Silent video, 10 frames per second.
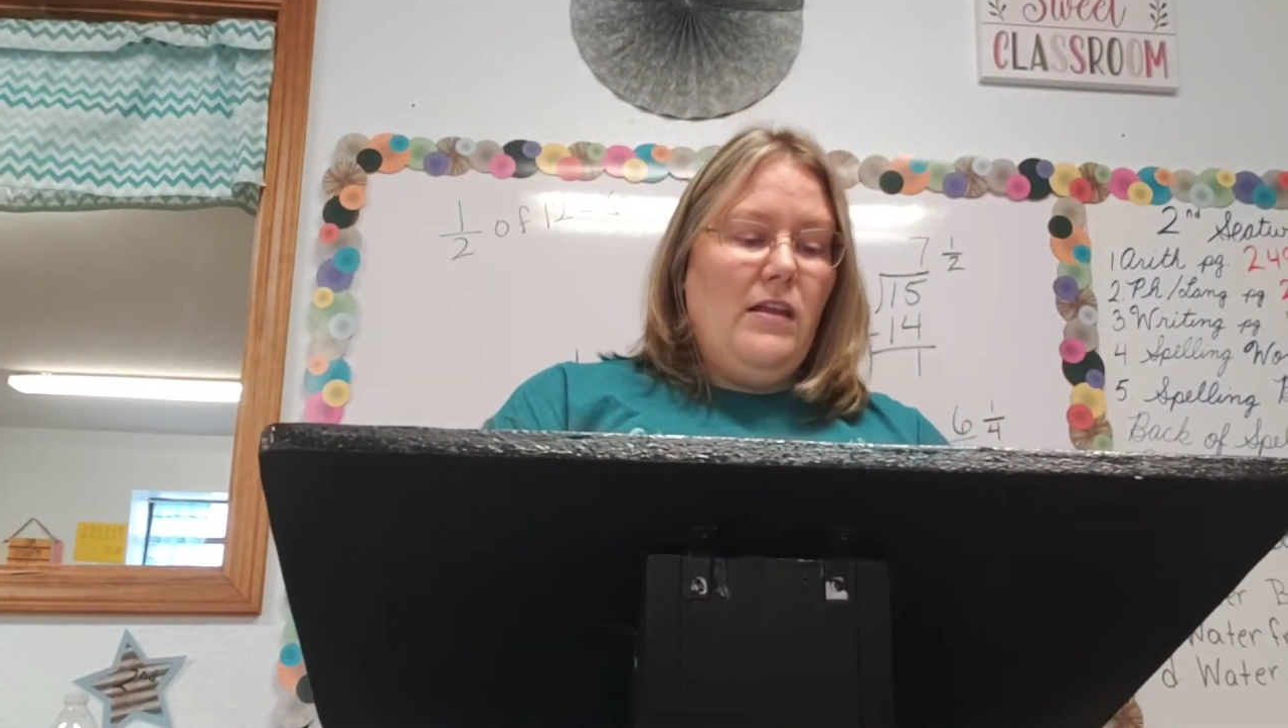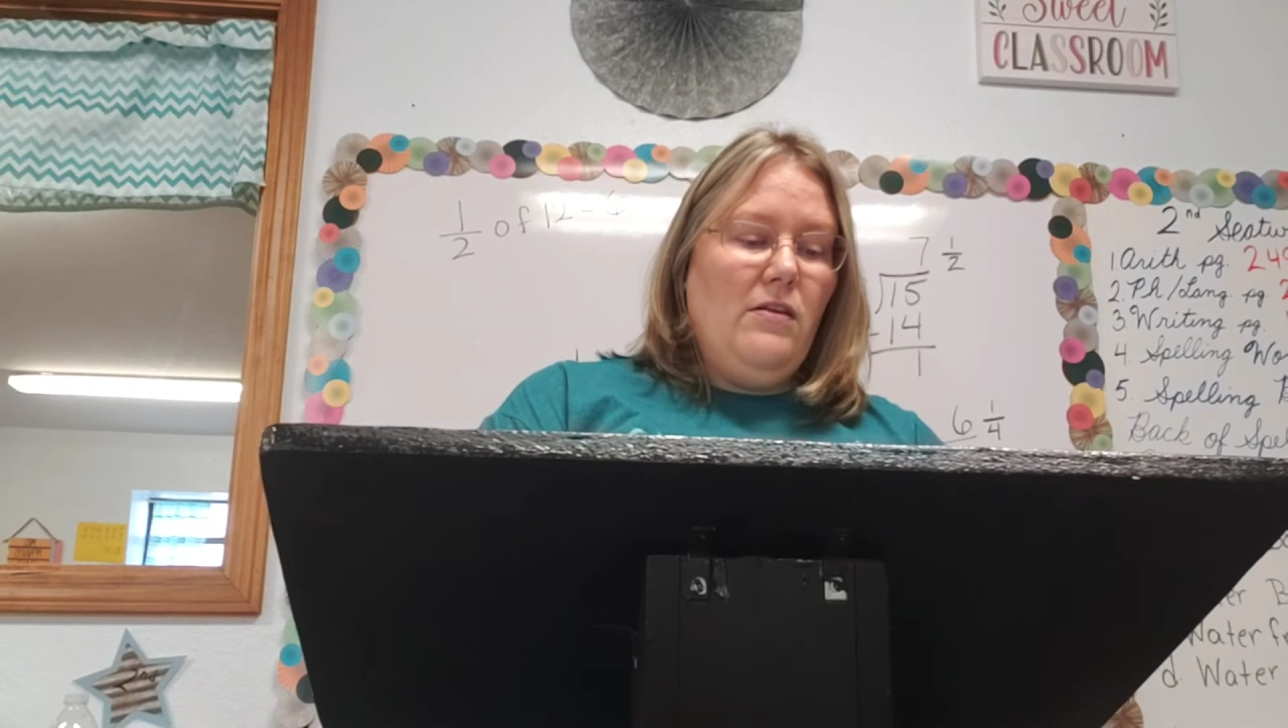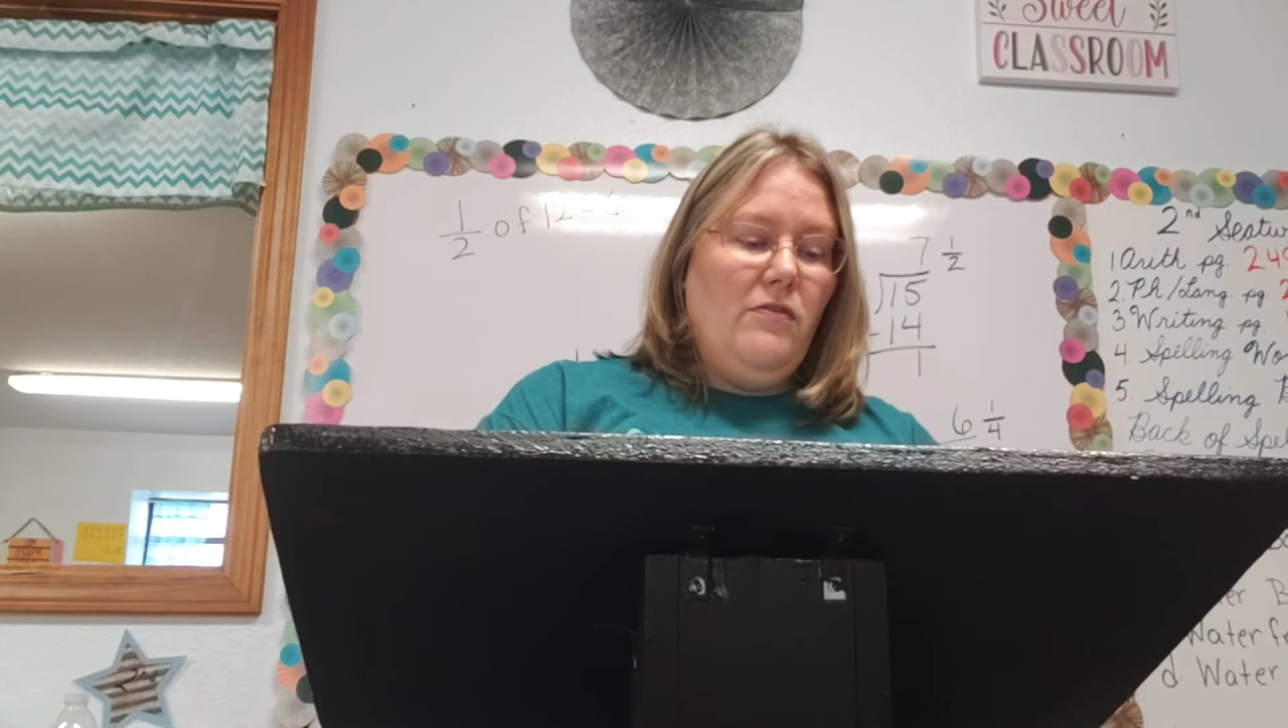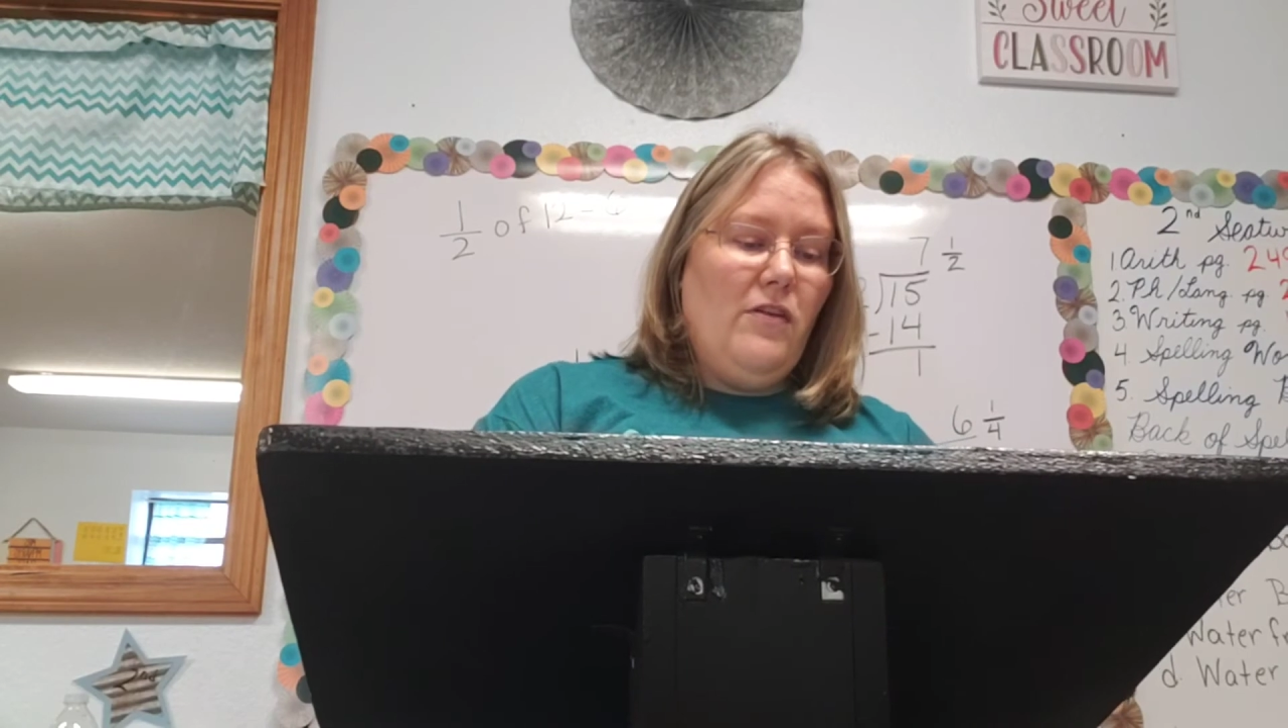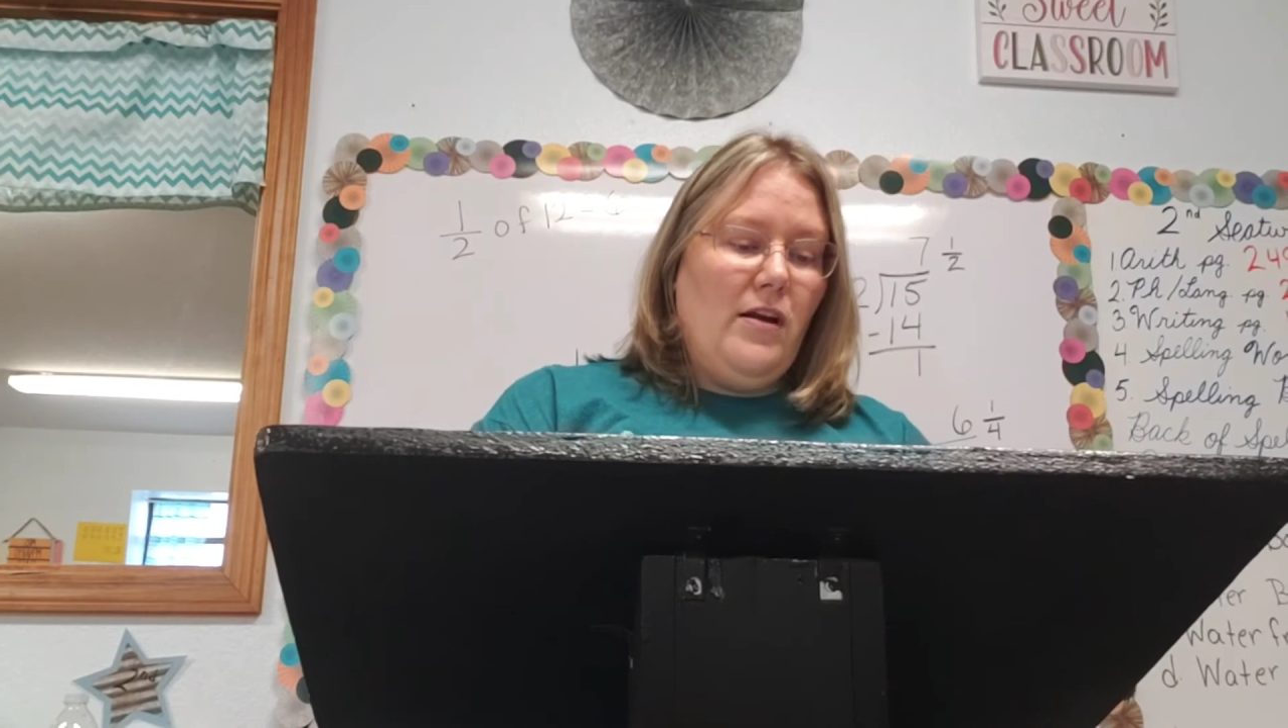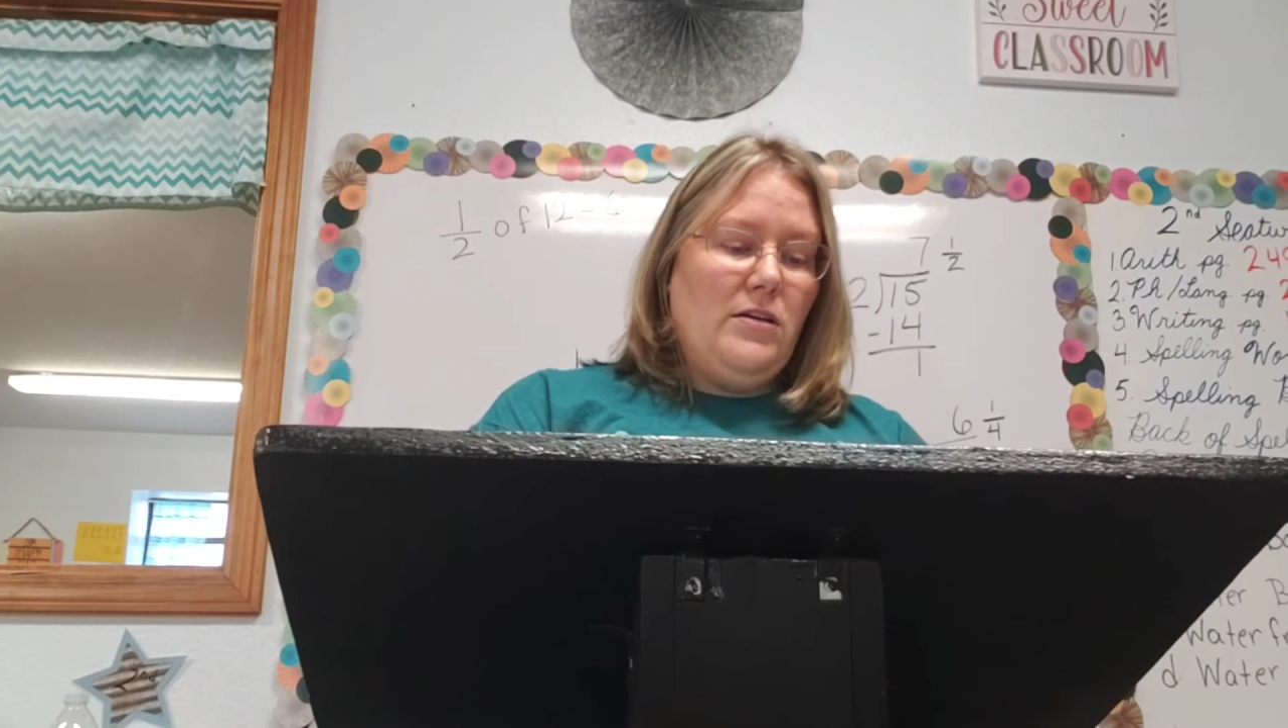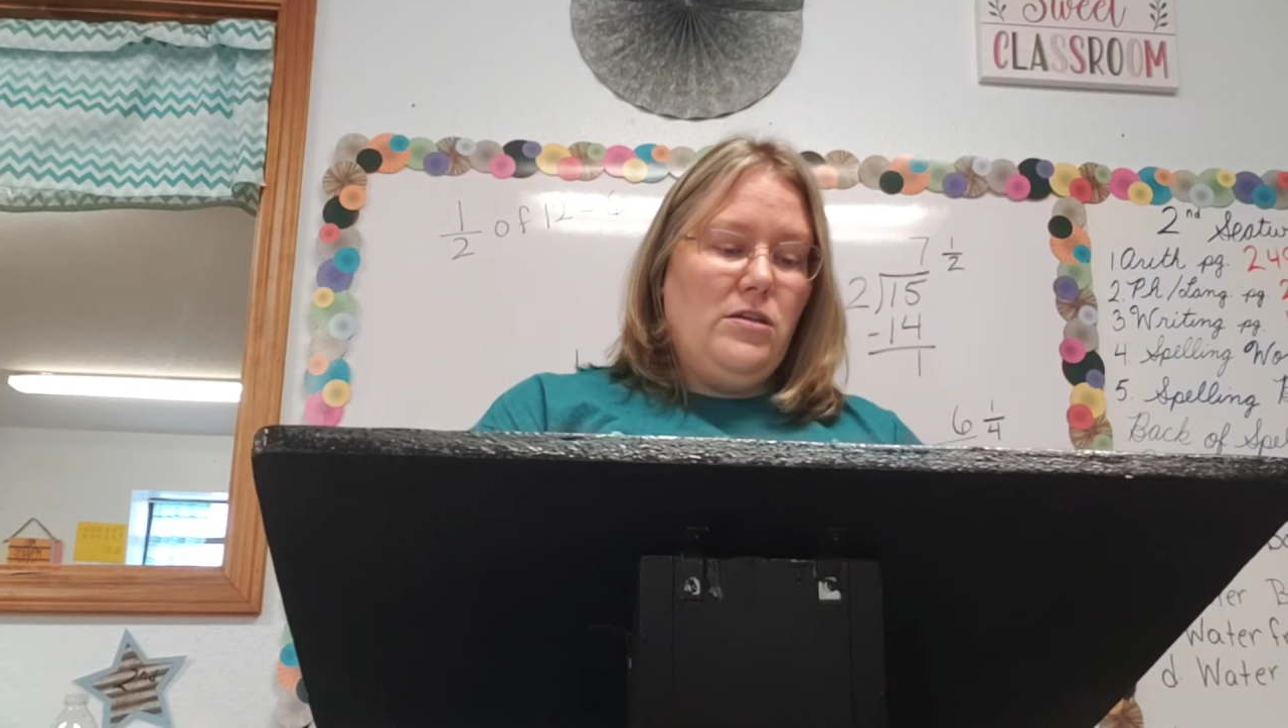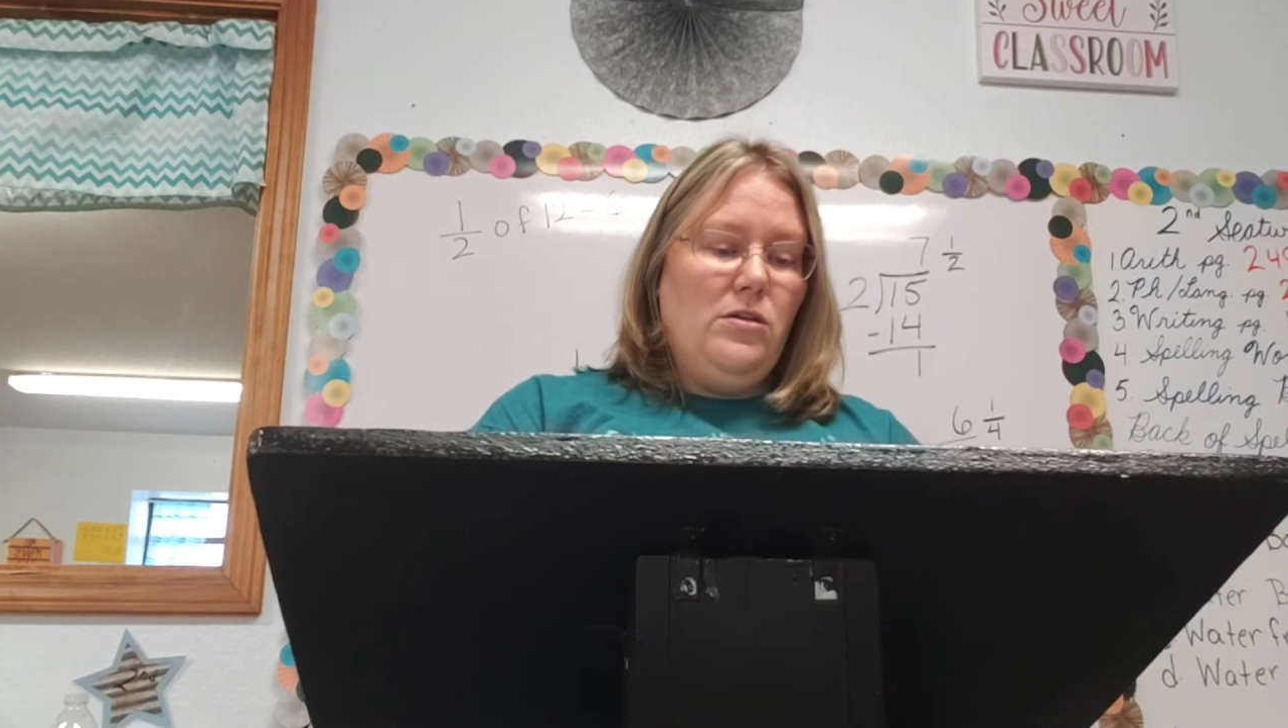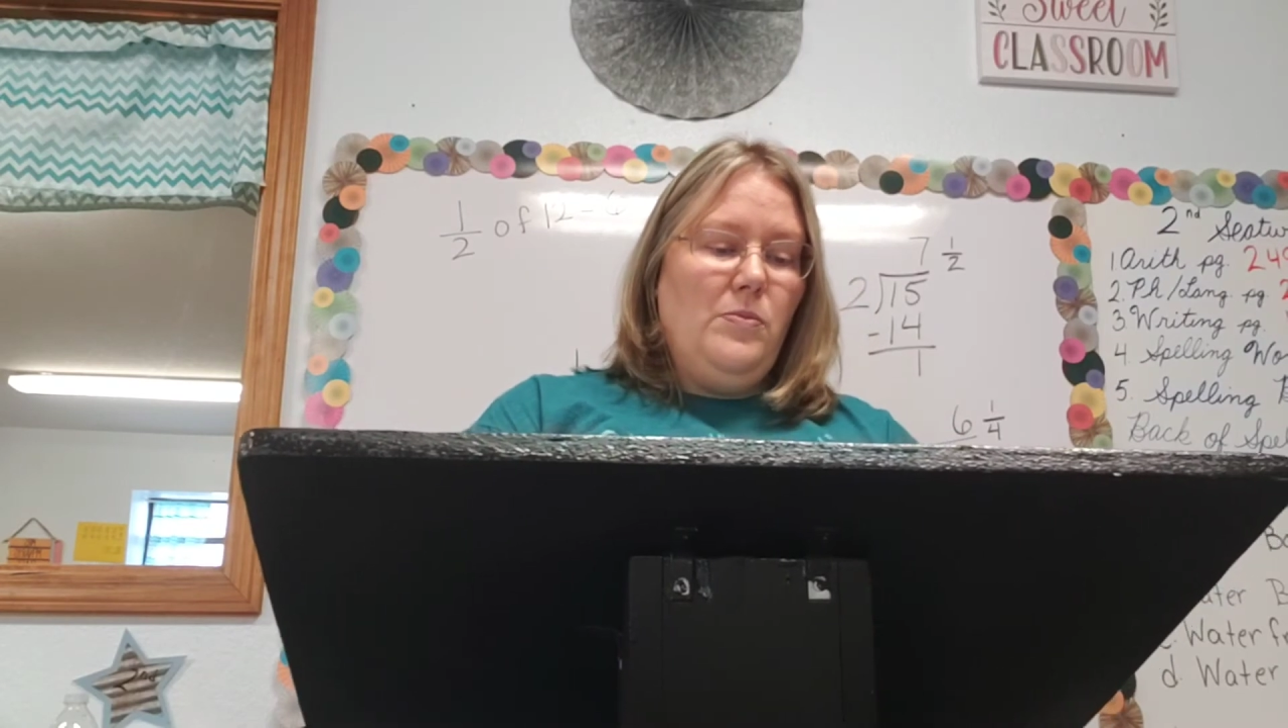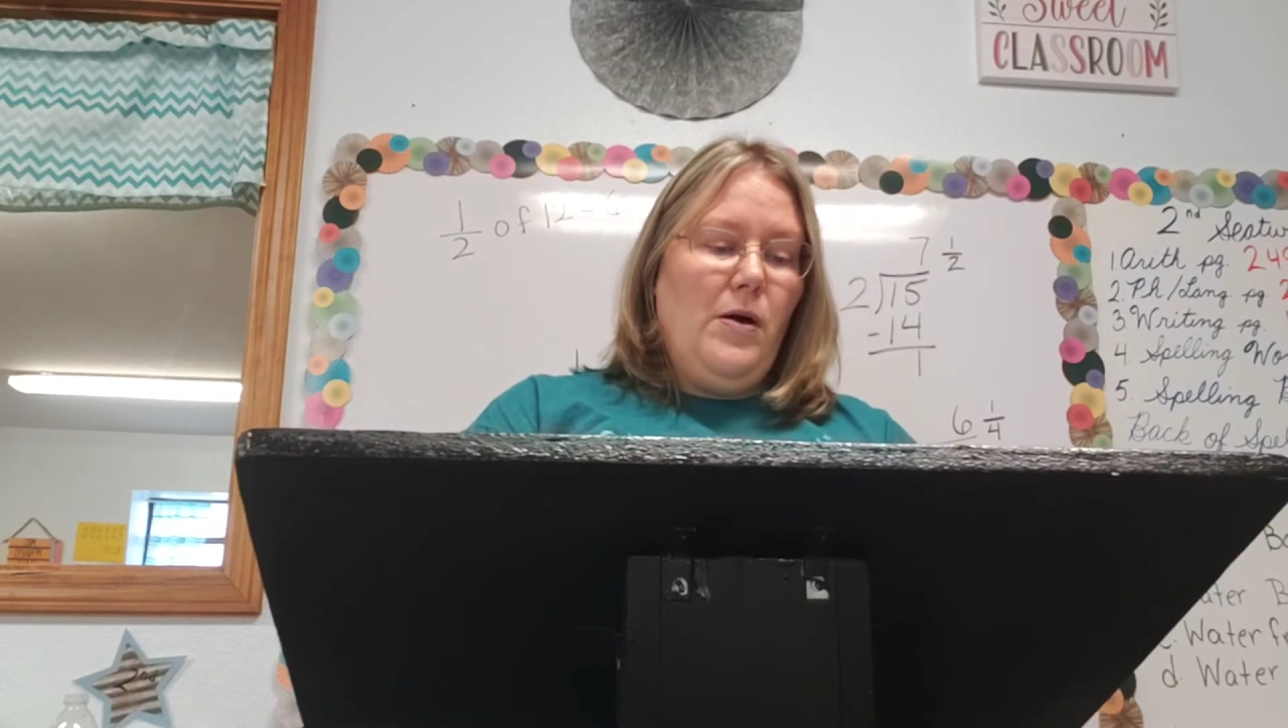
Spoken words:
the fractional